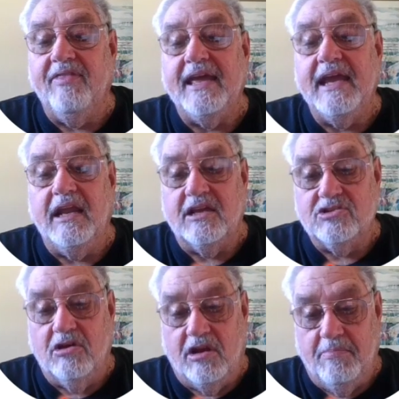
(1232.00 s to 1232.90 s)
the heating's
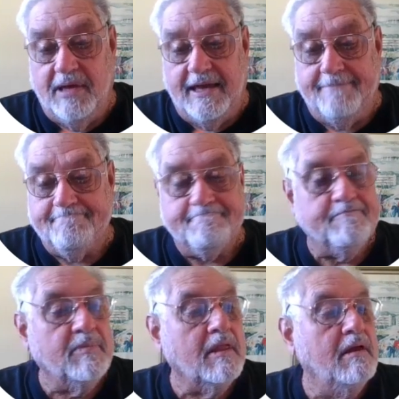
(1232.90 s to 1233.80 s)
going to be.
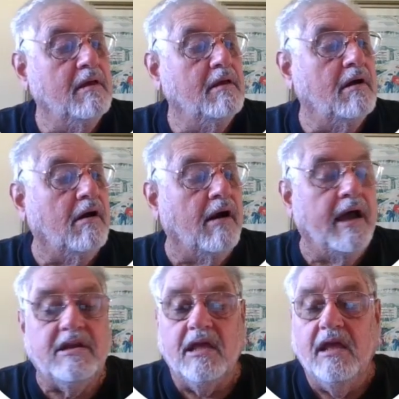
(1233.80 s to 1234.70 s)
All
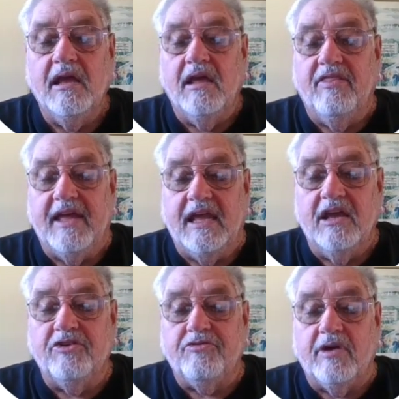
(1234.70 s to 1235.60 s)
right. The
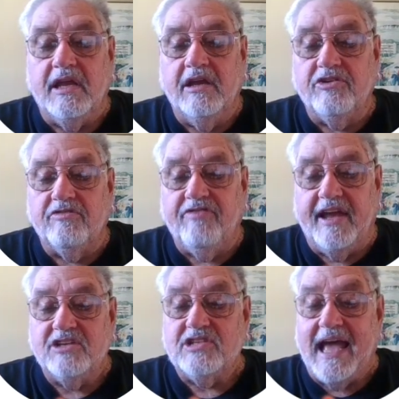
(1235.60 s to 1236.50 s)
entry
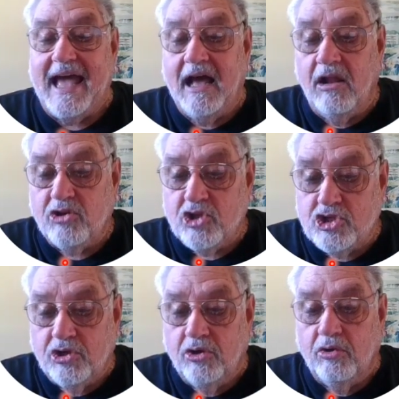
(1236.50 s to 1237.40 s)
interface
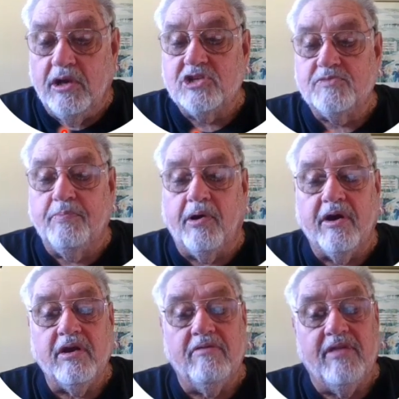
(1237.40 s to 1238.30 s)
altitude is
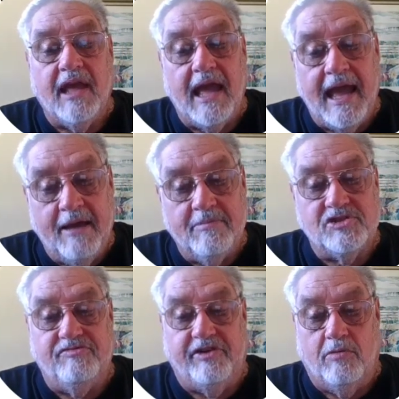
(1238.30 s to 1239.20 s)
part of the
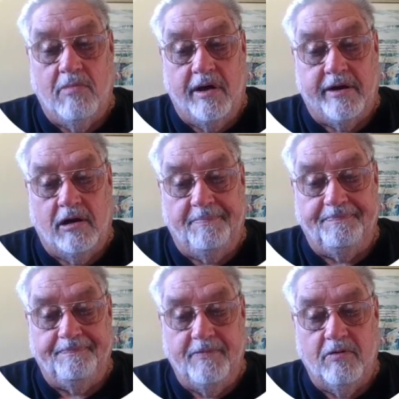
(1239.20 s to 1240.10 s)
atmosphere model.
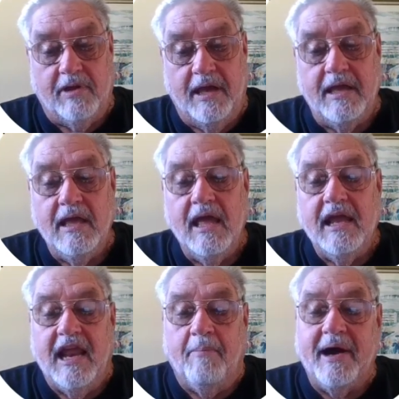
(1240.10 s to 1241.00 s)
Okay.
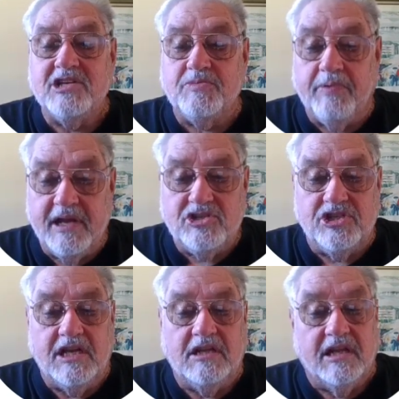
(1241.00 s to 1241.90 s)
Now my
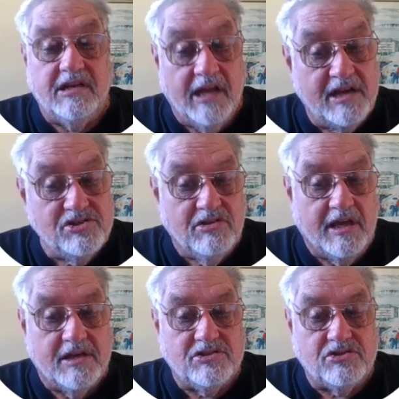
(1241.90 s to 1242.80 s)
spreadsheet that does
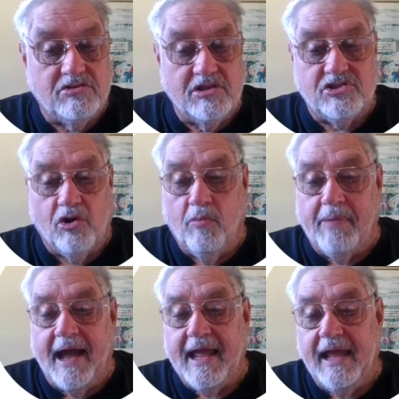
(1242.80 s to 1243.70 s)
this old
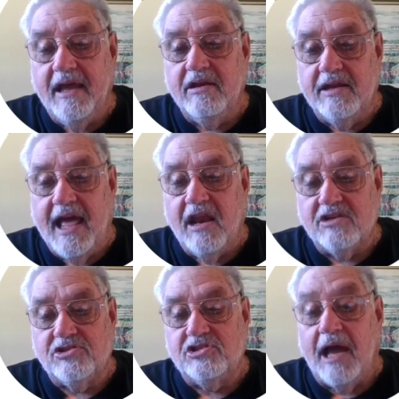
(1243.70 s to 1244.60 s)
by hand
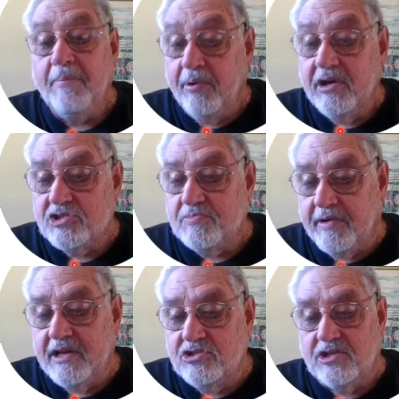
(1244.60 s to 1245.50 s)
analysis, I put in a
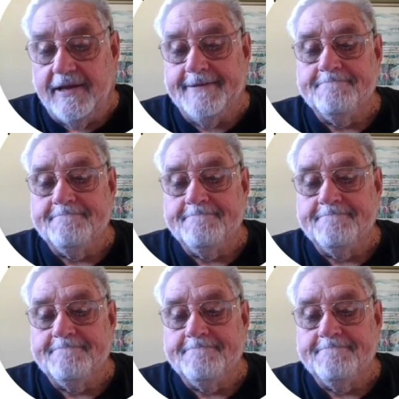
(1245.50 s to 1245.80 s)
spreadsheet,